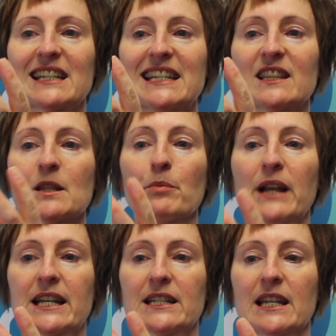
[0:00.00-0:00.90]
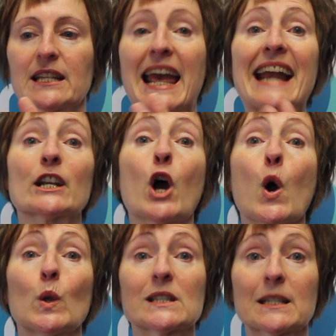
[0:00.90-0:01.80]
in the bladder neck and it
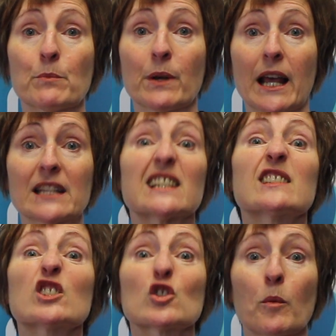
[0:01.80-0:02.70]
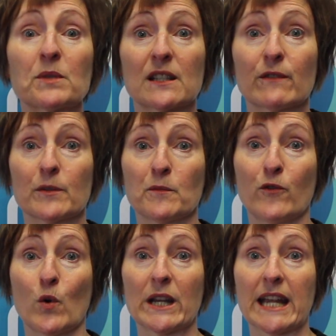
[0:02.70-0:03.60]
holds it in place. It stops it from
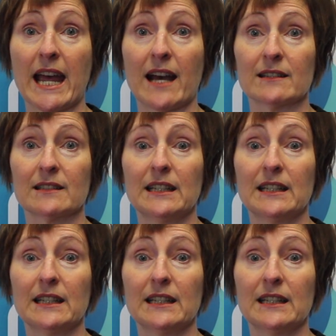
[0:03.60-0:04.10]
falling out.